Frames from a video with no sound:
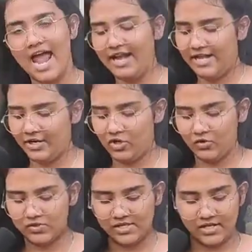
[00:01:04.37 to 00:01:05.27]
and
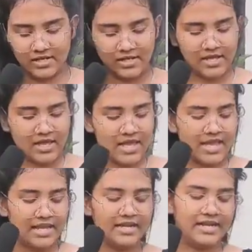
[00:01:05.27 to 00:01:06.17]
inclusion.
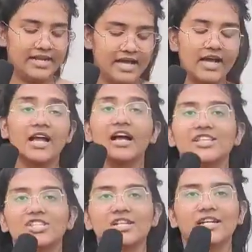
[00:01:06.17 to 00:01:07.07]
In India,
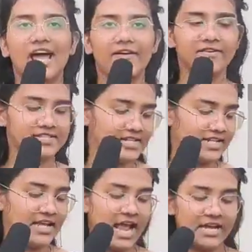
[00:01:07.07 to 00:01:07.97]
cultural
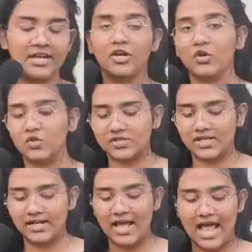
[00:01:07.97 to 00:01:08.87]
diversity and
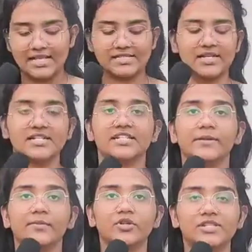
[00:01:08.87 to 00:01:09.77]
inclusion has
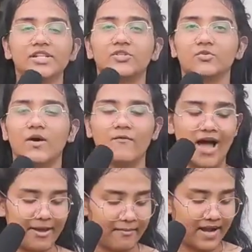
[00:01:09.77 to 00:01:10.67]
contributed to a
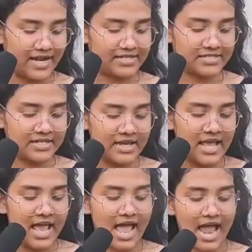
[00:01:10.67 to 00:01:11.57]
vibrant
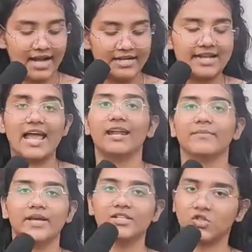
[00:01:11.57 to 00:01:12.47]
and
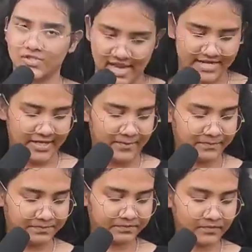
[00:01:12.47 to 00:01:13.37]
dynamic society.
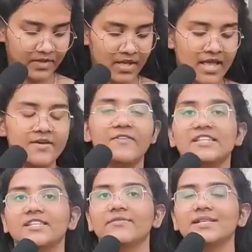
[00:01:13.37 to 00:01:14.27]

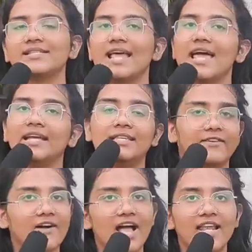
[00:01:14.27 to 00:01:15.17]
Festivals like
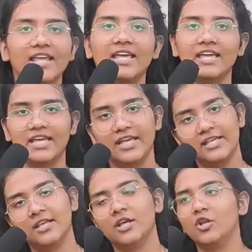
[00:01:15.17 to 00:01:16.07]
Diwali,
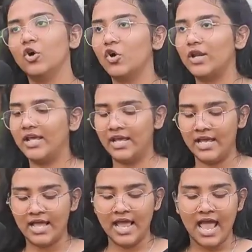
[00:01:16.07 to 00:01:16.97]
Eid, Lohri
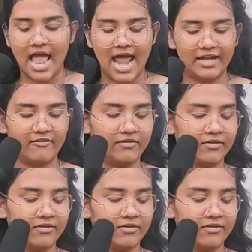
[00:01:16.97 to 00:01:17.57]
and